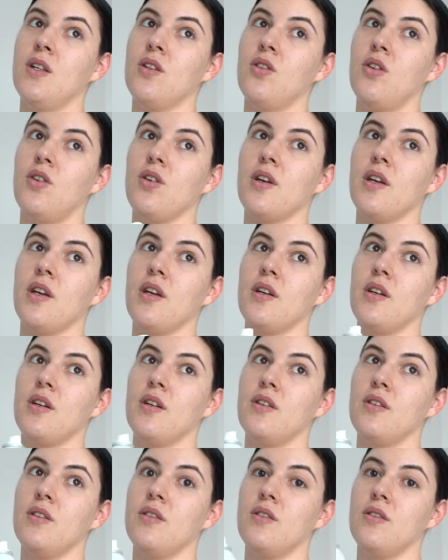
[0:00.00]
Talking
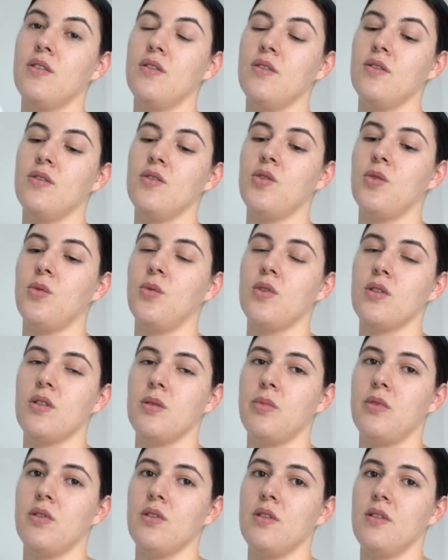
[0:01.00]
to a water
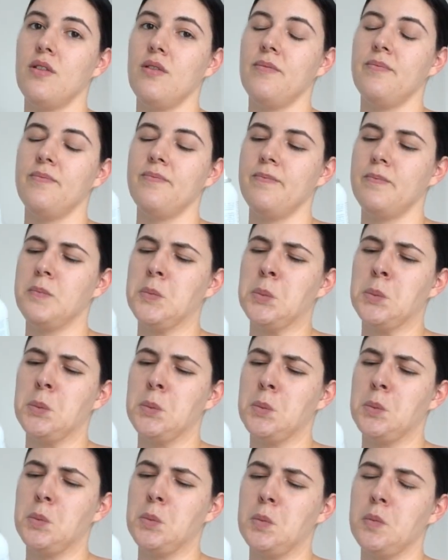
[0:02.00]
bottle.
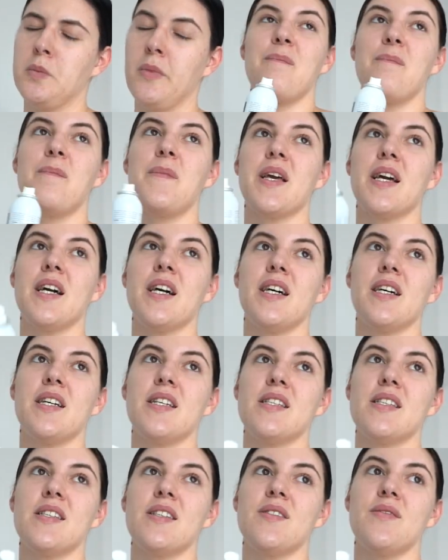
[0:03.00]

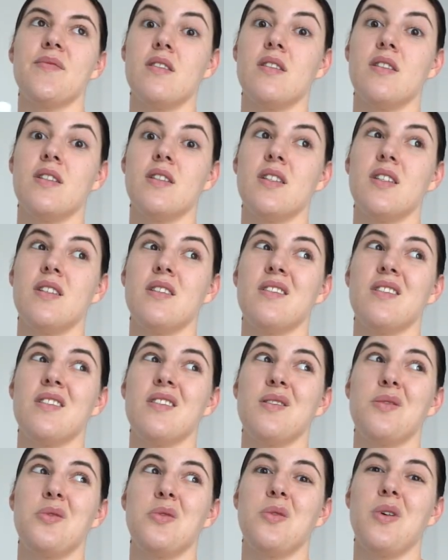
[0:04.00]
Because this
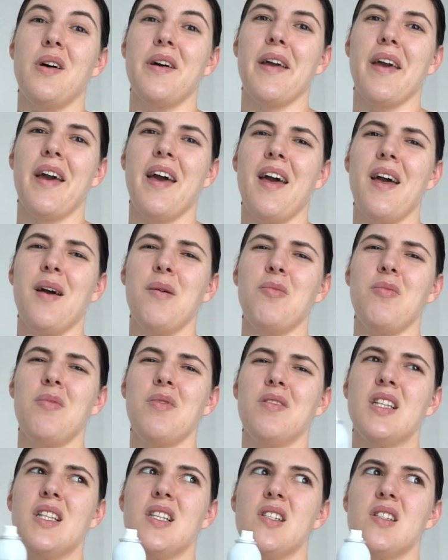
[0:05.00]
is who I am,
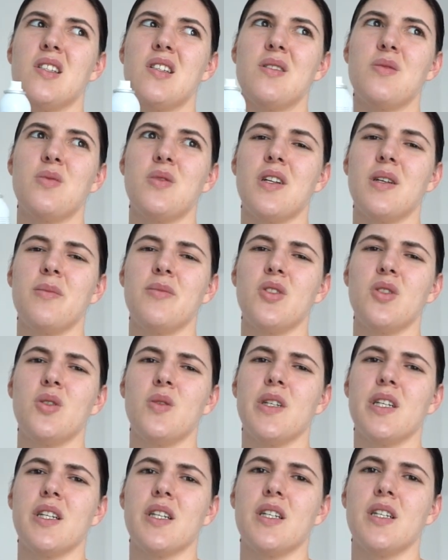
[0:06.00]
this is what I'm
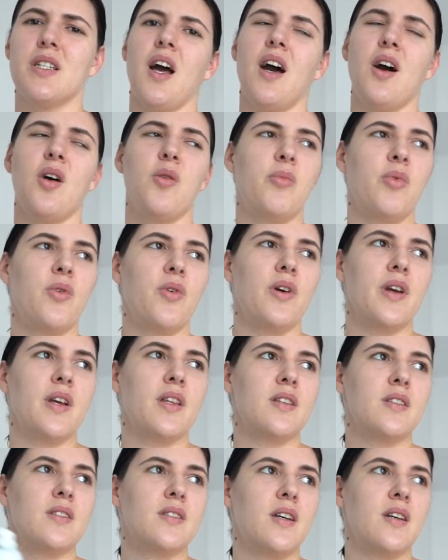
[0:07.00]
doing. How boring
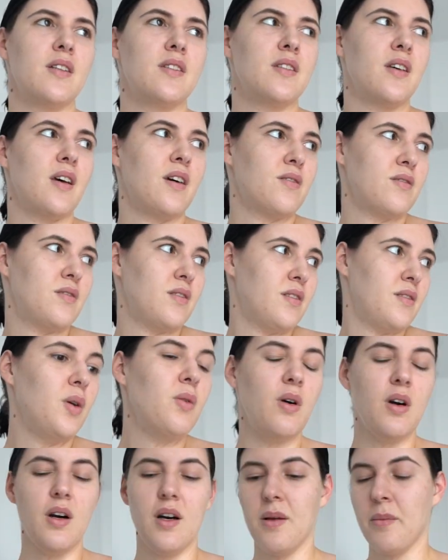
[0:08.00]
does that sound?
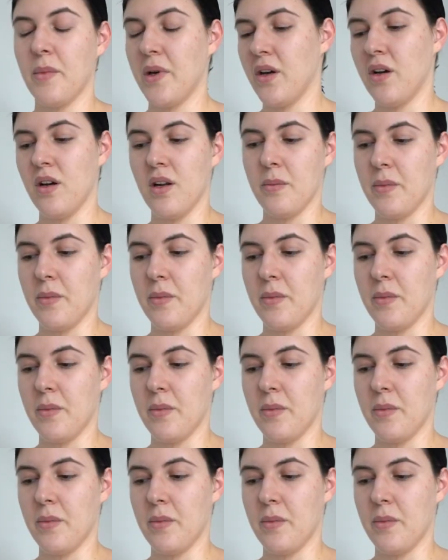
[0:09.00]
What am I on